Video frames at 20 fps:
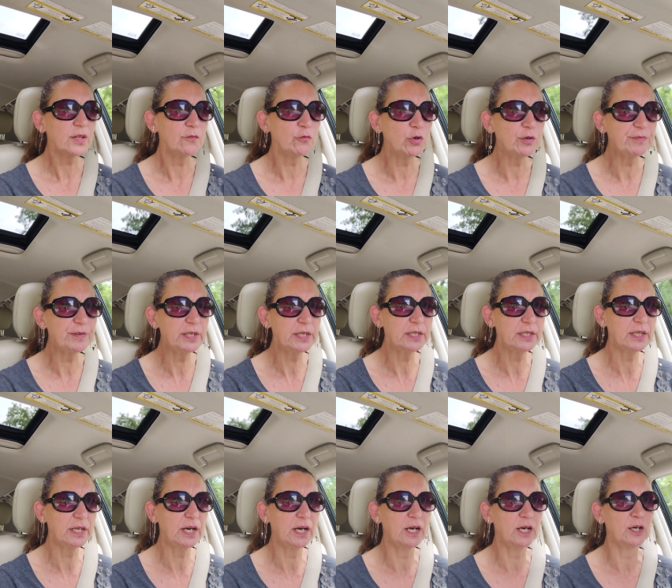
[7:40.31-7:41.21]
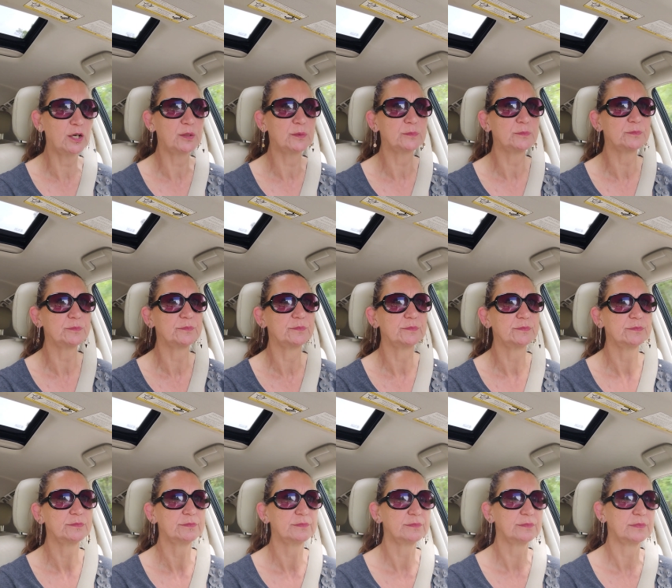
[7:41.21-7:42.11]
for Vietnam,
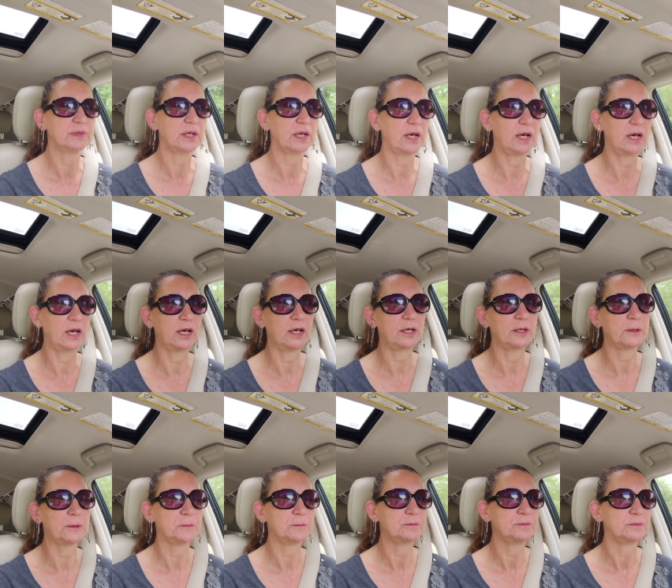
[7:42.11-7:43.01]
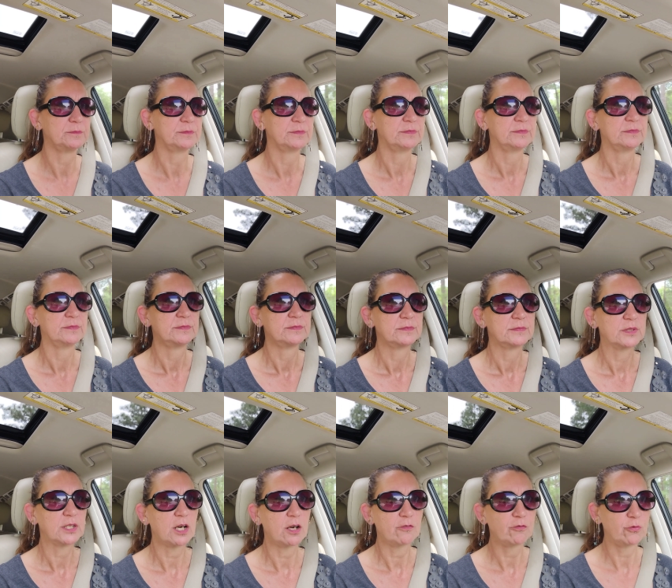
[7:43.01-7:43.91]

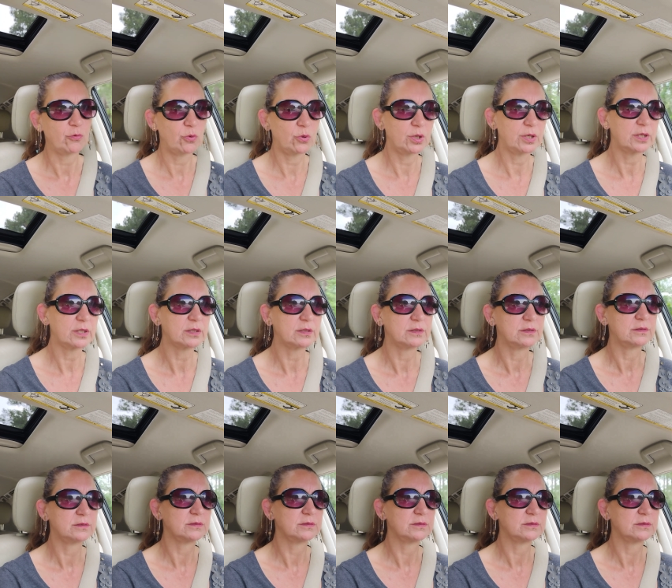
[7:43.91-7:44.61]
um, Gulf War